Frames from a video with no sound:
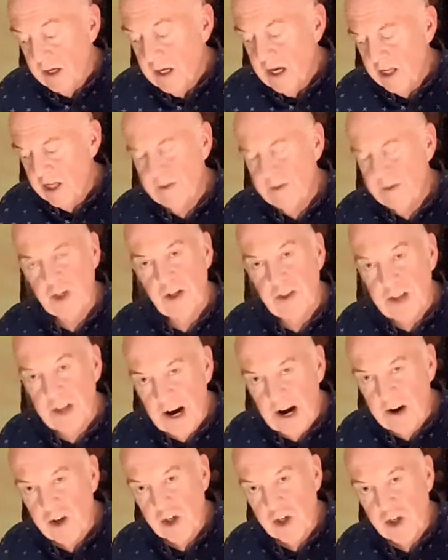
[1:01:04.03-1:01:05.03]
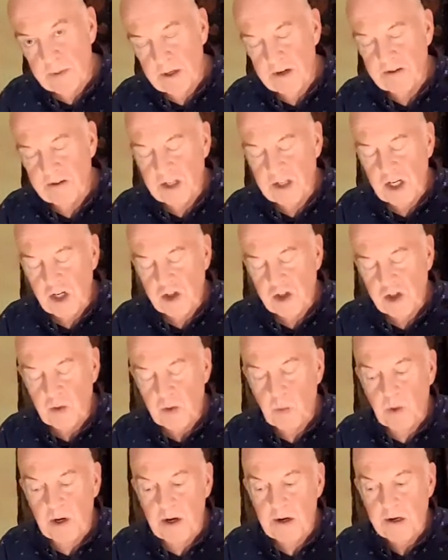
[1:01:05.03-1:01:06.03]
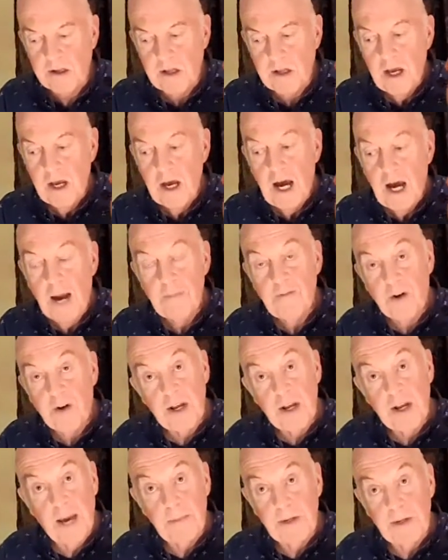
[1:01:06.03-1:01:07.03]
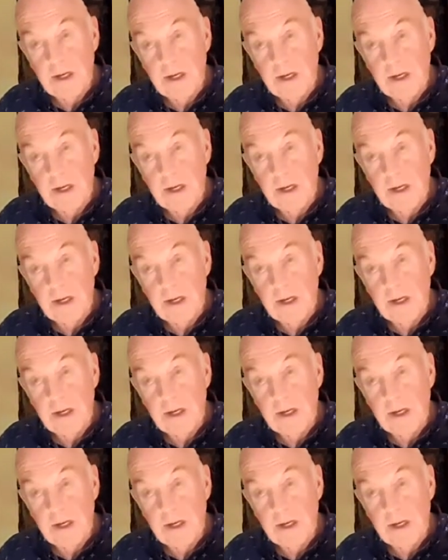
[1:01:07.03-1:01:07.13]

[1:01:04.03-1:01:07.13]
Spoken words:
especially the Irish pronunciation words. I'm very happy to